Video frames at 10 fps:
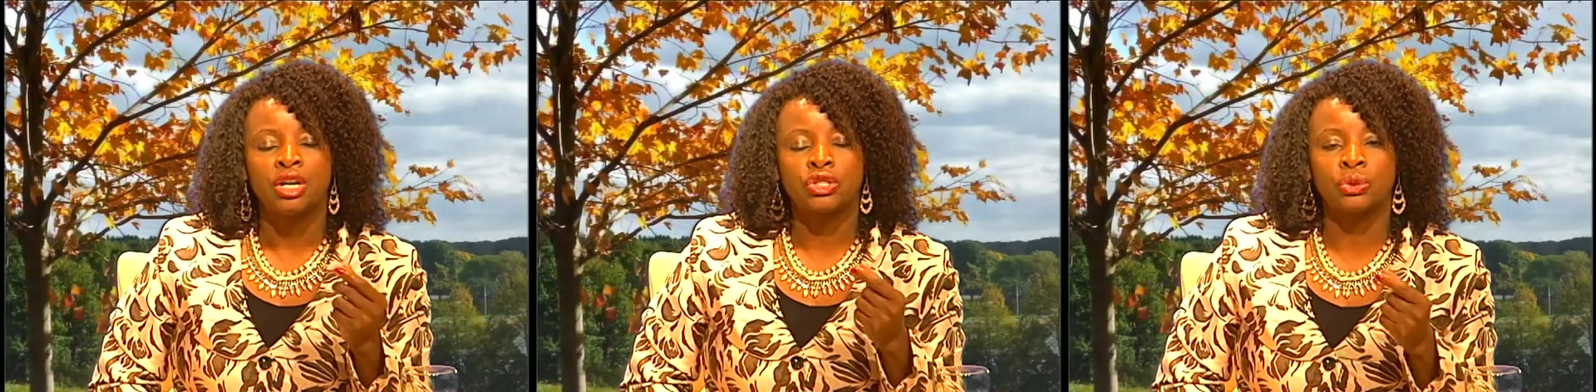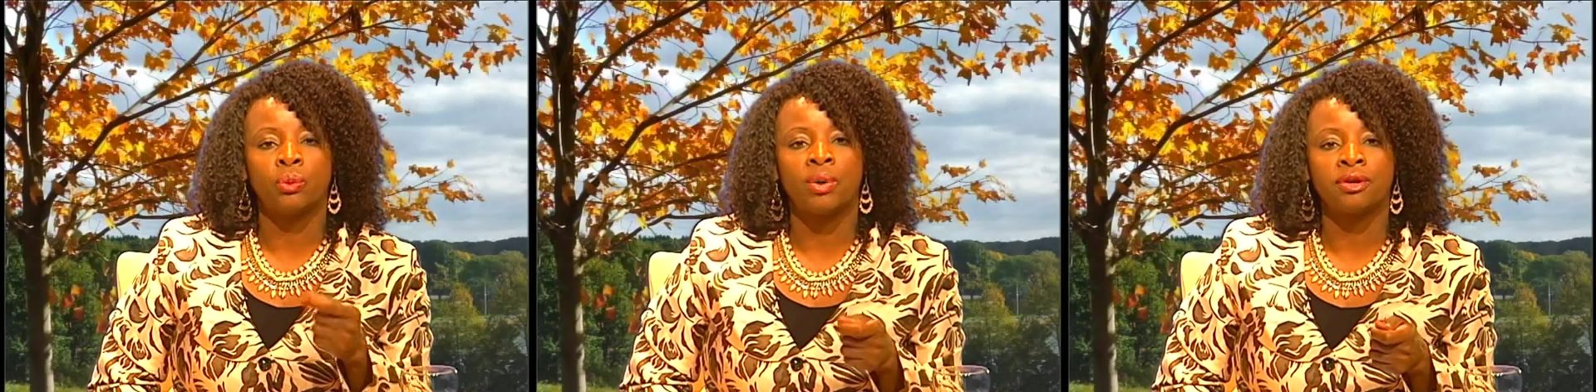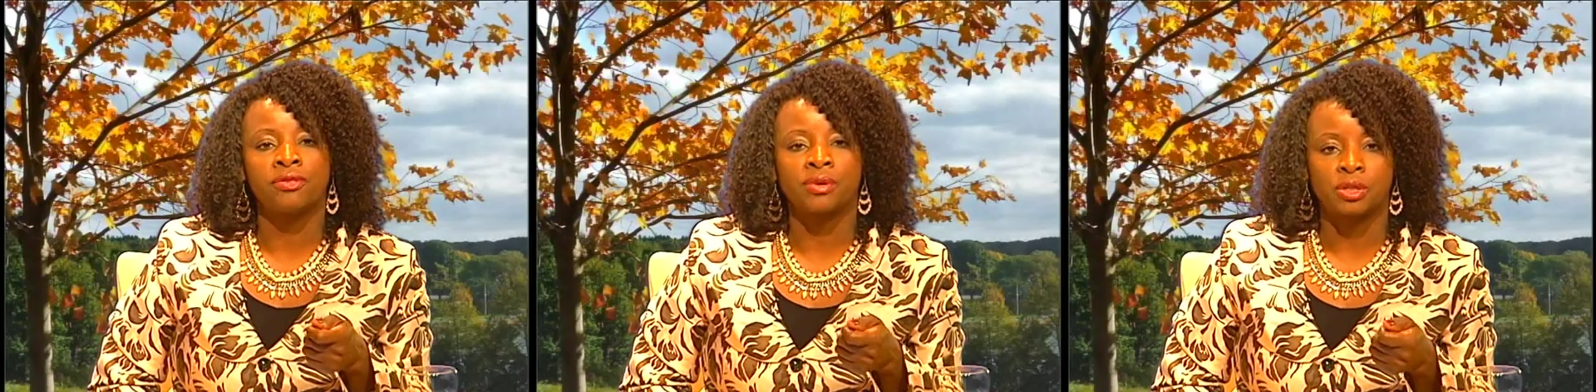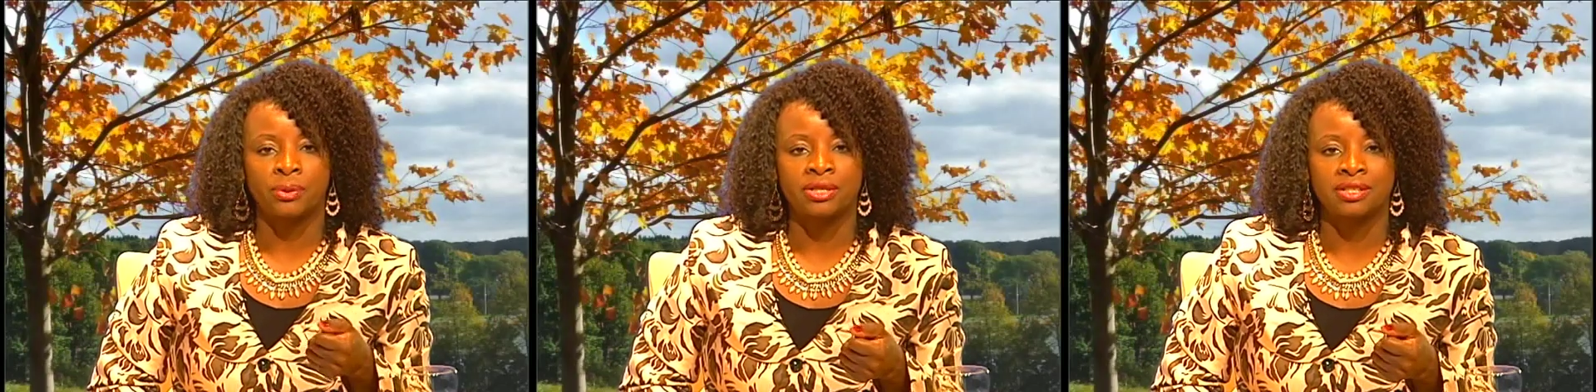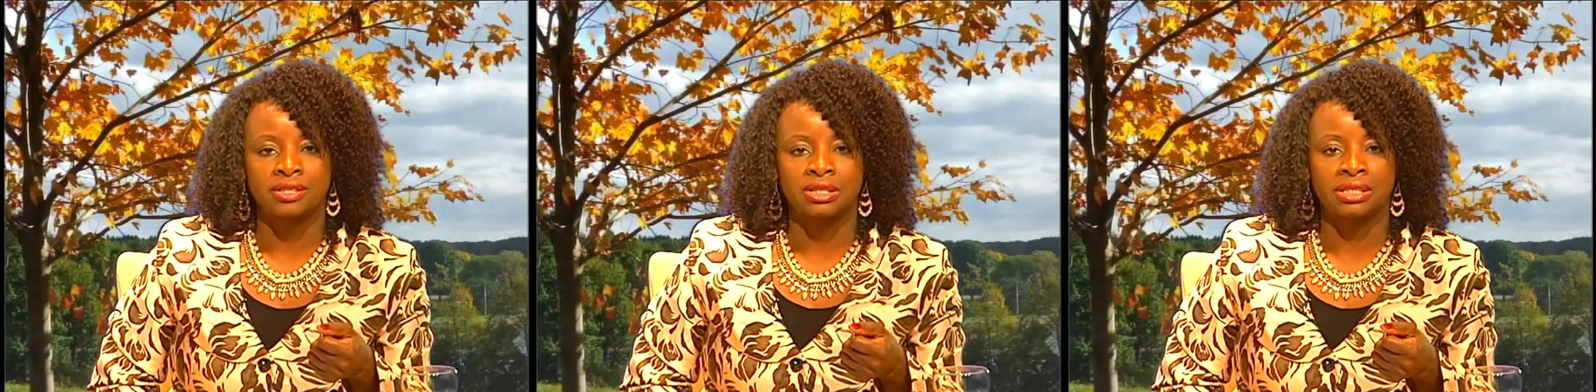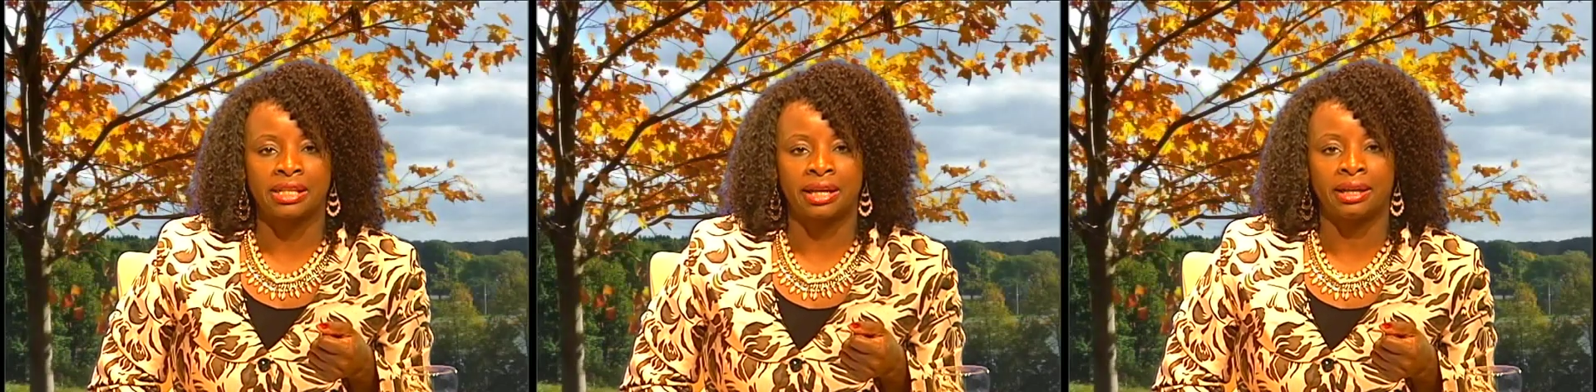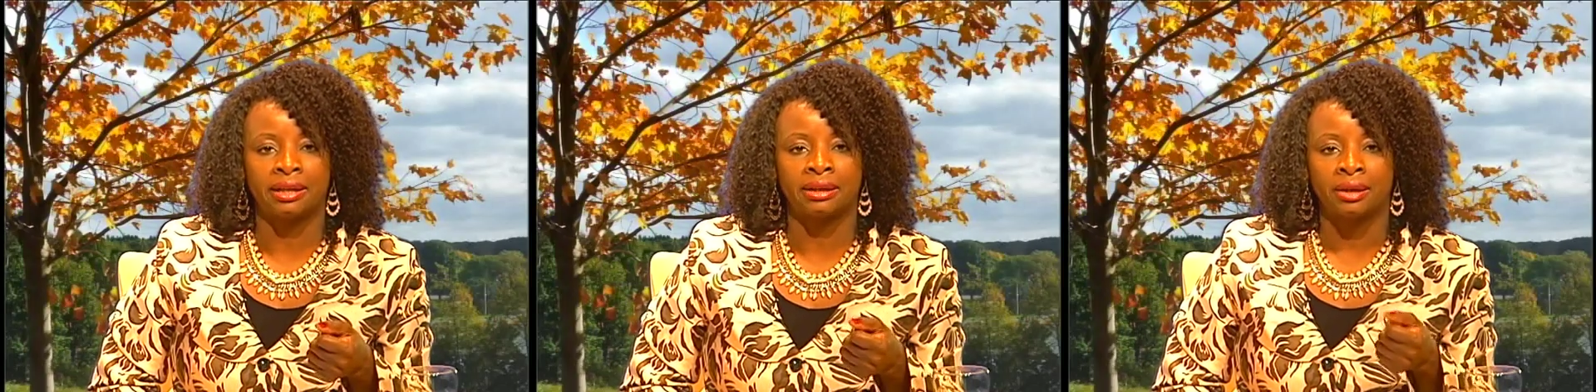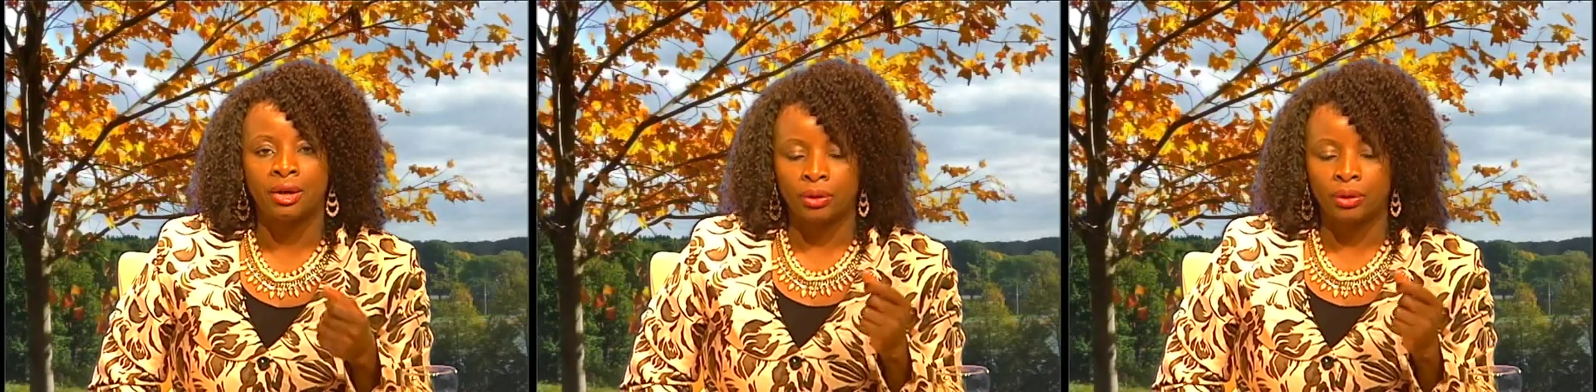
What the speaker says: to one of our sponsors today,